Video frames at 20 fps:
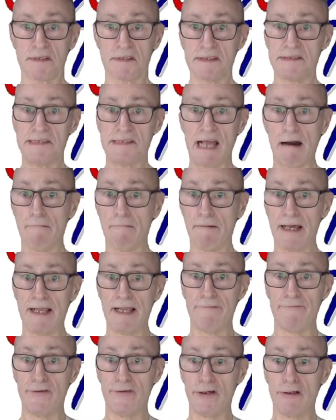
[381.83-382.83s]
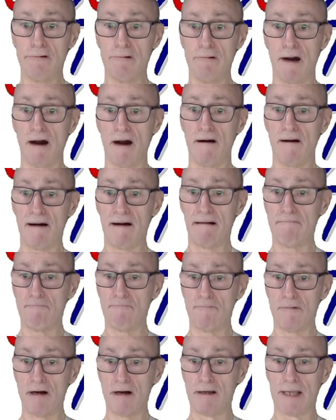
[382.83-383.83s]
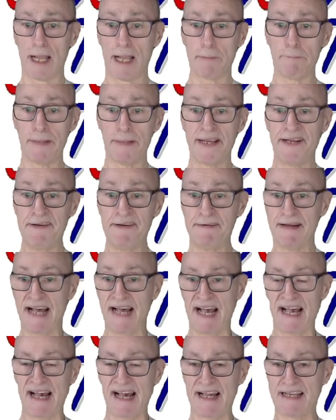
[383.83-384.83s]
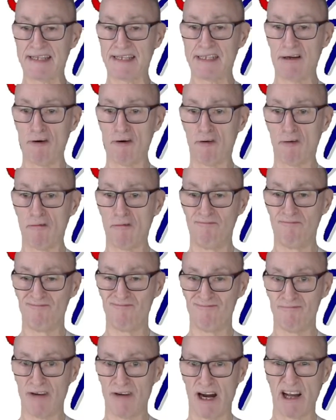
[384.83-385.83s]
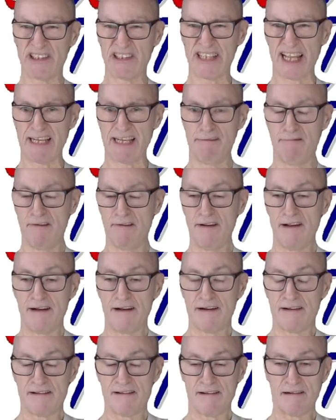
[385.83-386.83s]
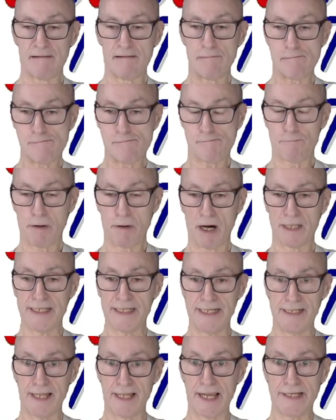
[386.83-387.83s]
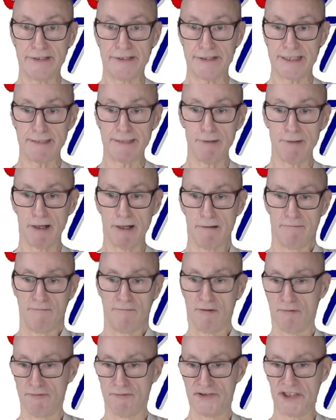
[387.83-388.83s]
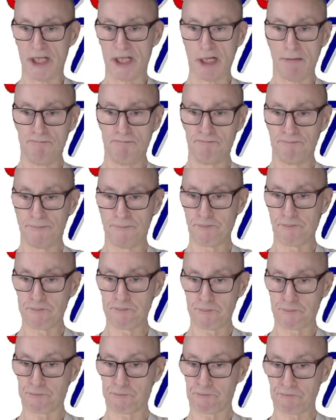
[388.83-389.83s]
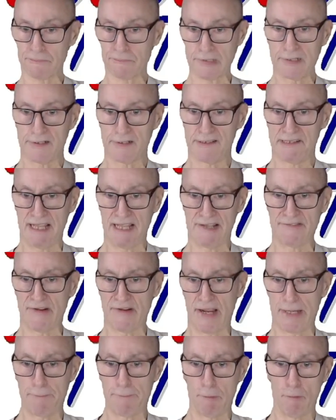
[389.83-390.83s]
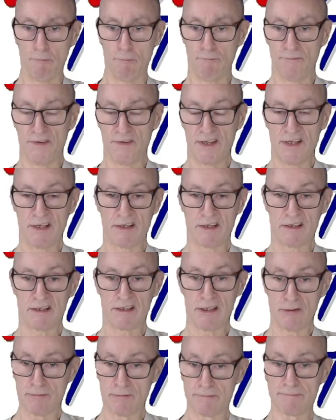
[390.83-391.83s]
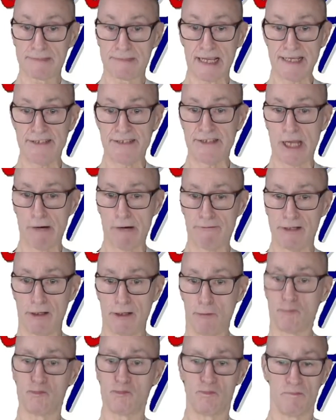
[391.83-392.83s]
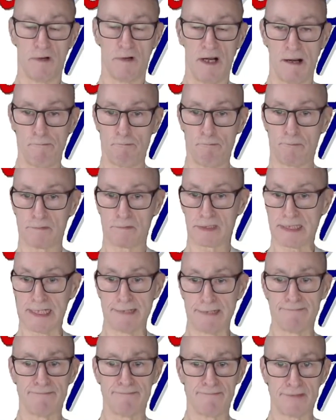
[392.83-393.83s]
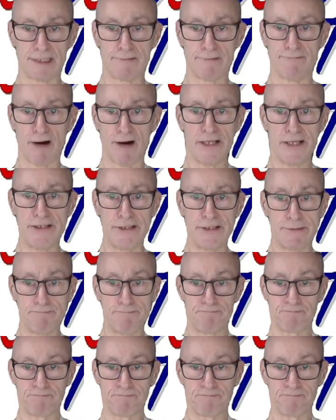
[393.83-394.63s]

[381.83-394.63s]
Now, if you are like me and you're, well, I say partly lazy, but also less able, you can get yourself a little device.